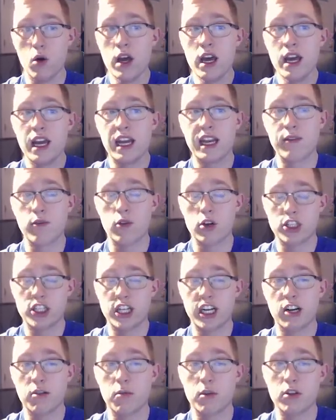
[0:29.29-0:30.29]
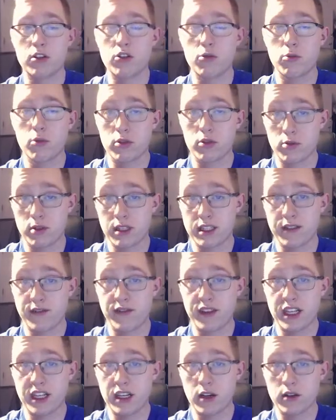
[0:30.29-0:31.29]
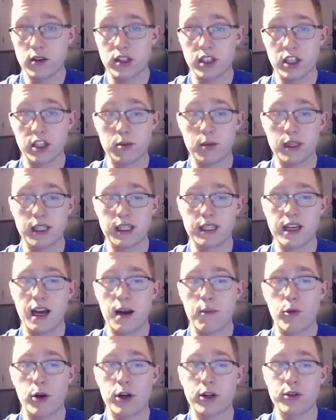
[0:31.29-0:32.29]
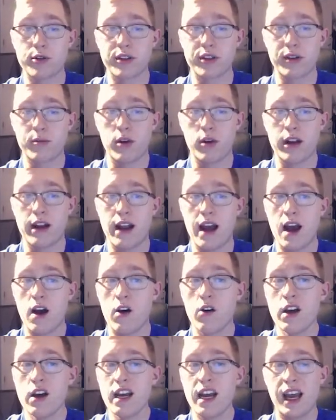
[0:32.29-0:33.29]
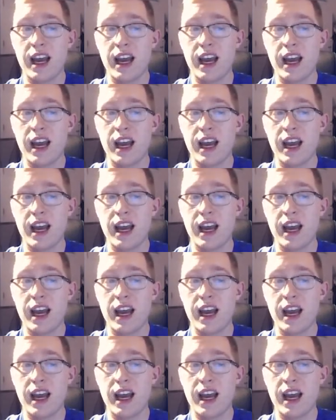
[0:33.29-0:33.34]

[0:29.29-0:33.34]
And if you want to check out my two most recent videos, they're going to be in the top right of your screen right now.